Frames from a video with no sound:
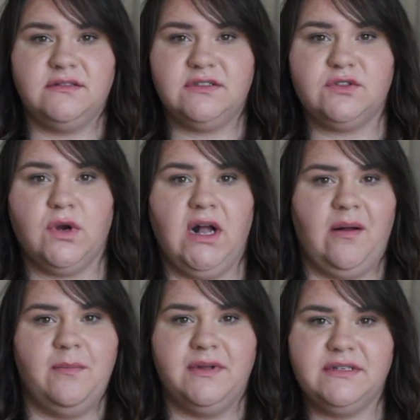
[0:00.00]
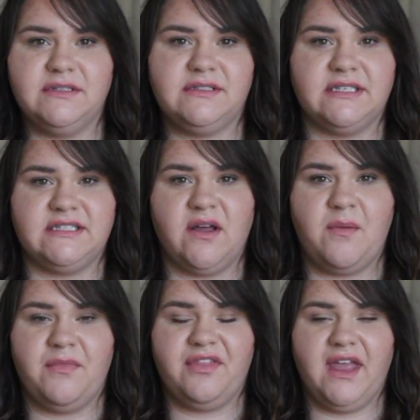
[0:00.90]
scrub
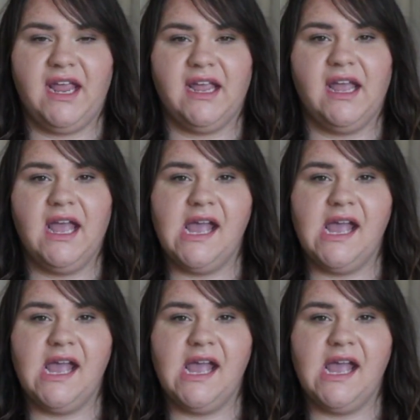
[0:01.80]
system thing,